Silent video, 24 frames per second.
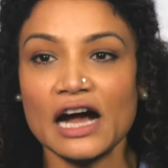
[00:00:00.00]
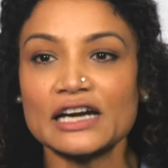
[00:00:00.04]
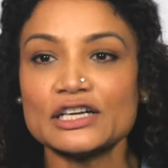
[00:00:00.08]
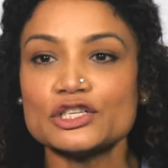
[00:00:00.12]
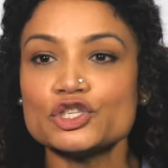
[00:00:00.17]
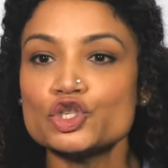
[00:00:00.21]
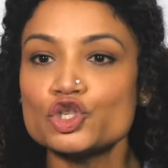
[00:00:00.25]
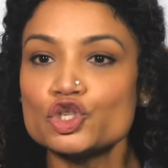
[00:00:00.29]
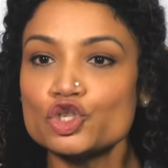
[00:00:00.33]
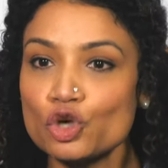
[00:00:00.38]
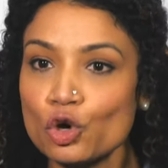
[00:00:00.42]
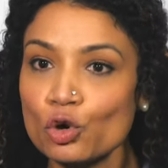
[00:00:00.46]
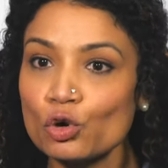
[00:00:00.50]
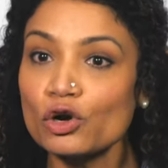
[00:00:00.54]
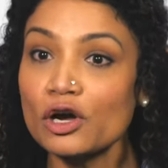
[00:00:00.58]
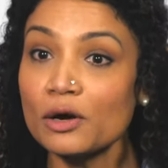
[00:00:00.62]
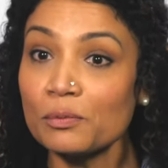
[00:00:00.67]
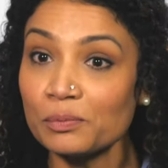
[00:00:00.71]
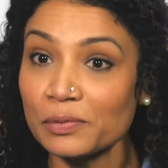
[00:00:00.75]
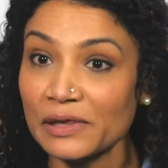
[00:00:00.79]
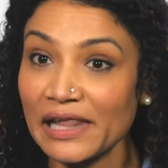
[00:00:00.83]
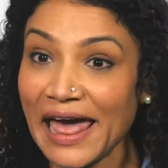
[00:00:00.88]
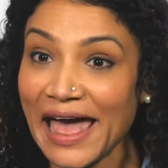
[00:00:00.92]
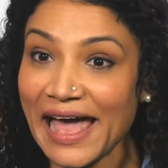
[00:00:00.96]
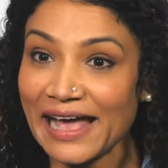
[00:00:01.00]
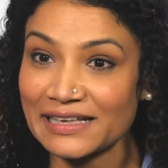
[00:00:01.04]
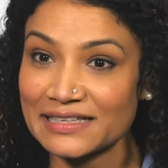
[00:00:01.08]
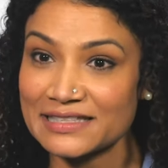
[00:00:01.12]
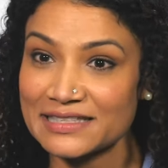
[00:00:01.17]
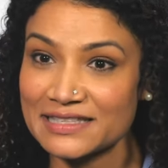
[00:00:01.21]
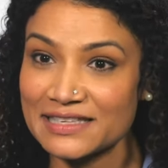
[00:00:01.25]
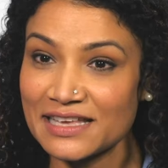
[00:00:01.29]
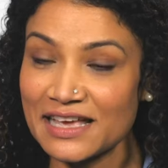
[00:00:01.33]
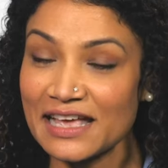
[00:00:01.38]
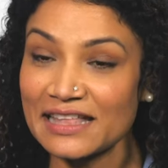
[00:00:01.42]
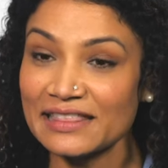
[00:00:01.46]
are so
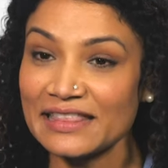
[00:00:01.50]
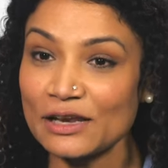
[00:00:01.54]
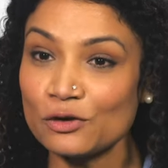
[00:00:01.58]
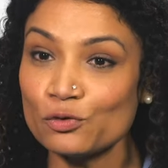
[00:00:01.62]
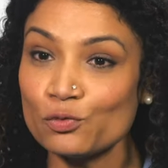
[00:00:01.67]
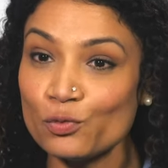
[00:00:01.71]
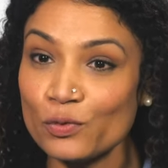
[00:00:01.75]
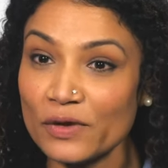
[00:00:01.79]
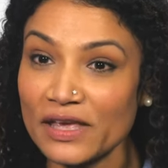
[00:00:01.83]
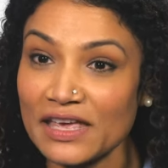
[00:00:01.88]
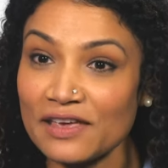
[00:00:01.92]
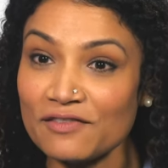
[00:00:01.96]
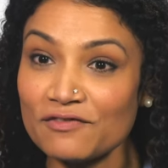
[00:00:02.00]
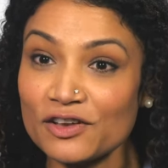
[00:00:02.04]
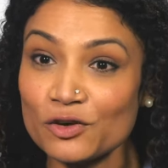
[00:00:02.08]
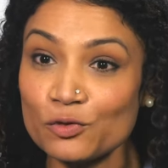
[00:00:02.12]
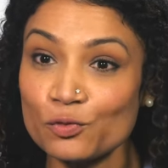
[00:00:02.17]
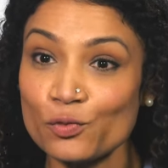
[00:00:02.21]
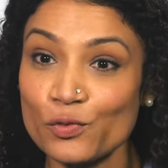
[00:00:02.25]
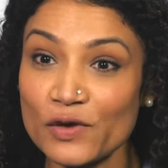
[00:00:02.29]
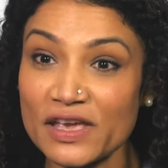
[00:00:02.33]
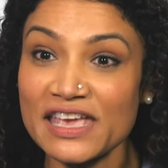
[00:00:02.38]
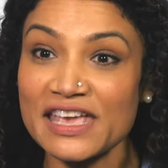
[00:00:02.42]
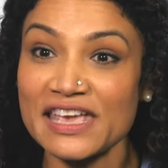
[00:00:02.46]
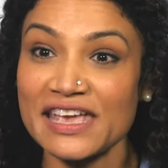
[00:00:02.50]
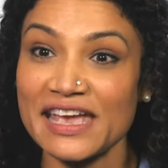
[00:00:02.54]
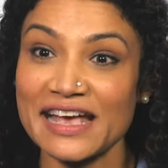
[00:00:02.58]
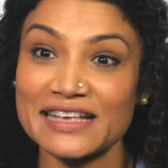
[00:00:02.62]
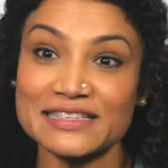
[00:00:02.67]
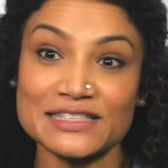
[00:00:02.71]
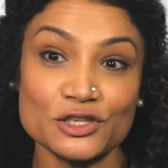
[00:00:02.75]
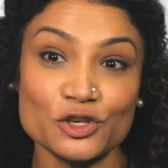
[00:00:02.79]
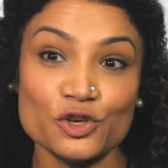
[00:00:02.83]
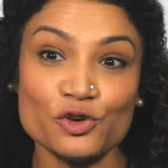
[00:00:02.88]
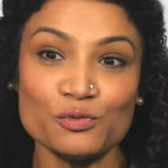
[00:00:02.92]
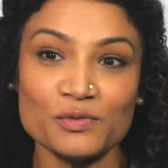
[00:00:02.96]
complex that even we
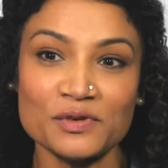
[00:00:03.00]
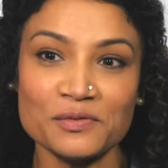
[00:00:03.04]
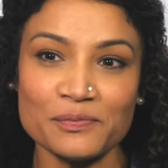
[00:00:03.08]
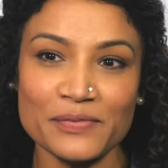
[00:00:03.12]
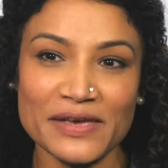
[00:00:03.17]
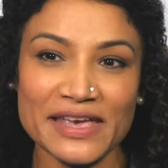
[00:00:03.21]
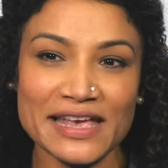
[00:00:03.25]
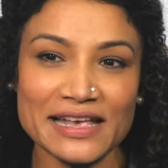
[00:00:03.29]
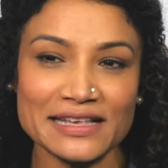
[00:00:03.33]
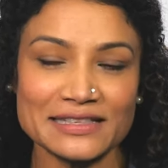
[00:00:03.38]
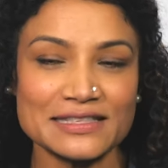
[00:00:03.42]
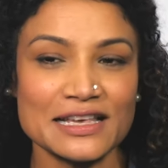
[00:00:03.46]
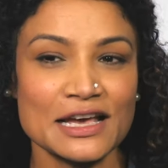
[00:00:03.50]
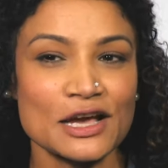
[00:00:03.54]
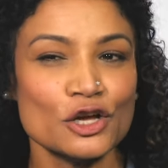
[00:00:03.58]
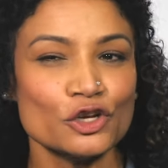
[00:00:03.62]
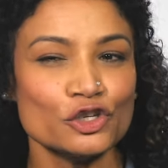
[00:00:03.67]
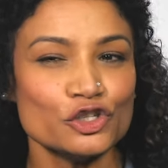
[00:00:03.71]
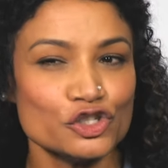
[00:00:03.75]
as human beings